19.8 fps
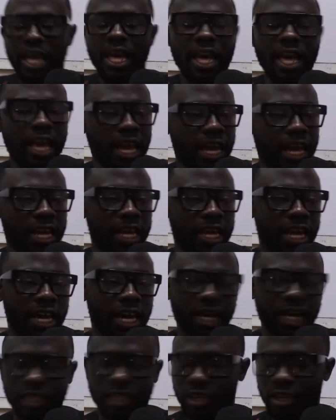Any
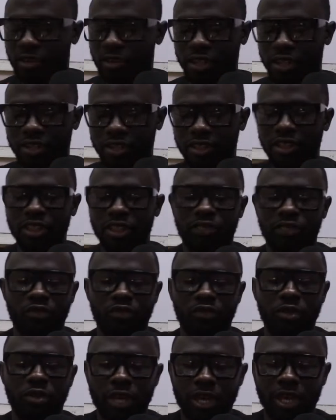other questions for
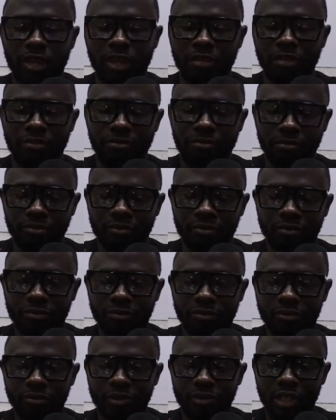me?
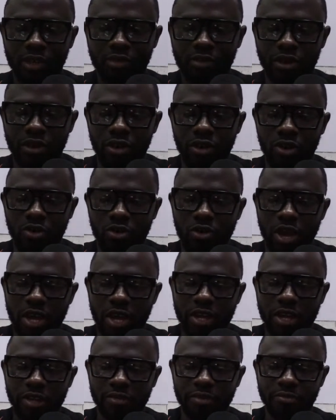real
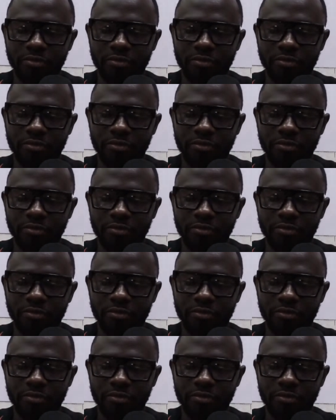quick.